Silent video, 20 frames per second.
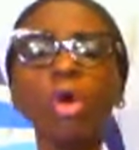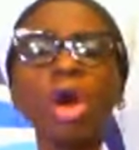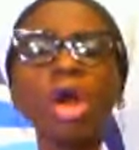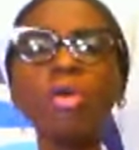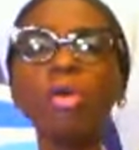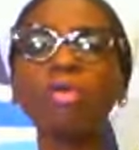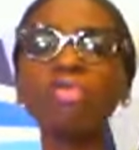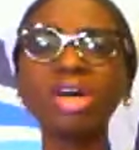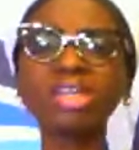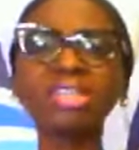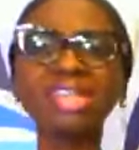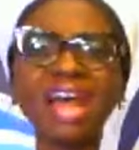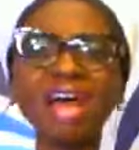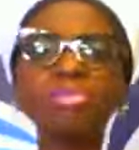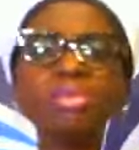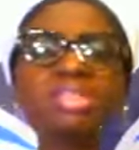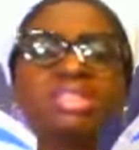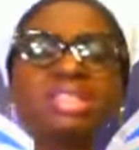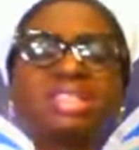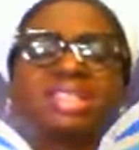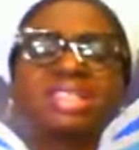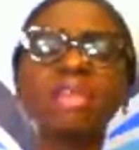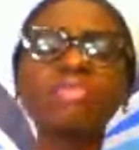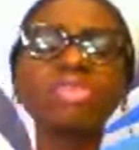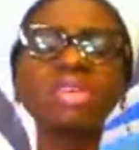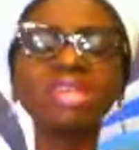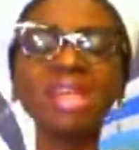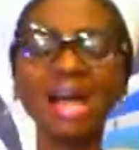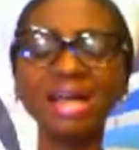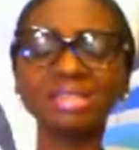all of us have been
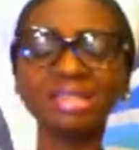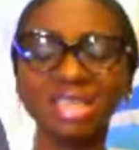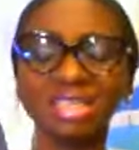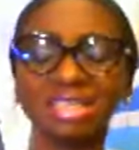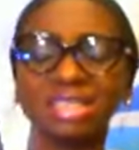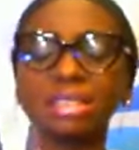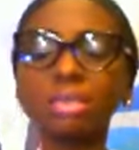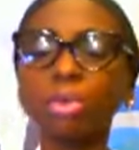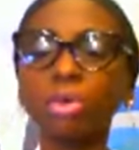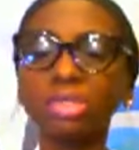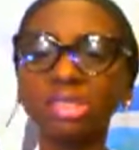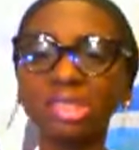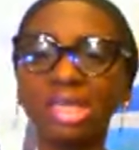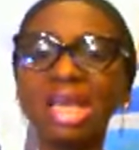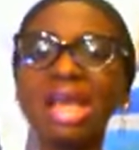receiving our testimony.